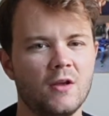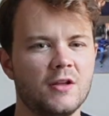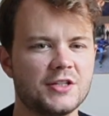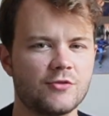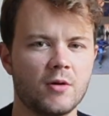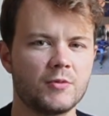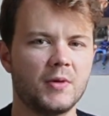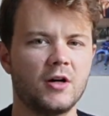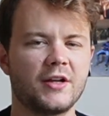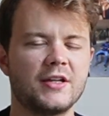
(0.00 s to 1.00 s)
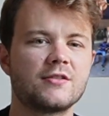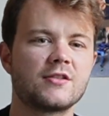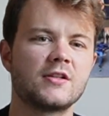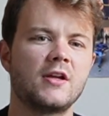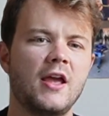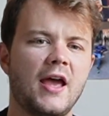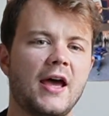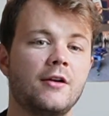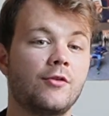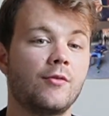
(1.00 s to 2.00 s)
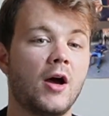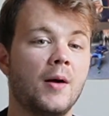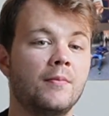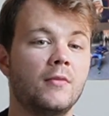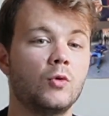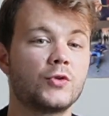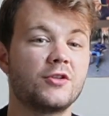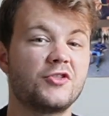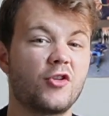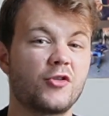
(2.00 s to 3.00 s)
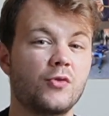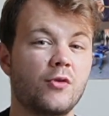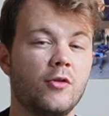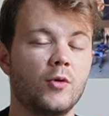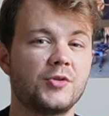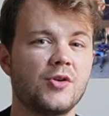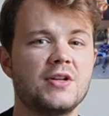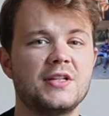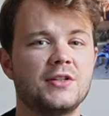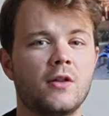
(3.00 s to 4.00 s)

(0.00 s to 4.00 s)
disrupt markets, and also structural growth opportunities.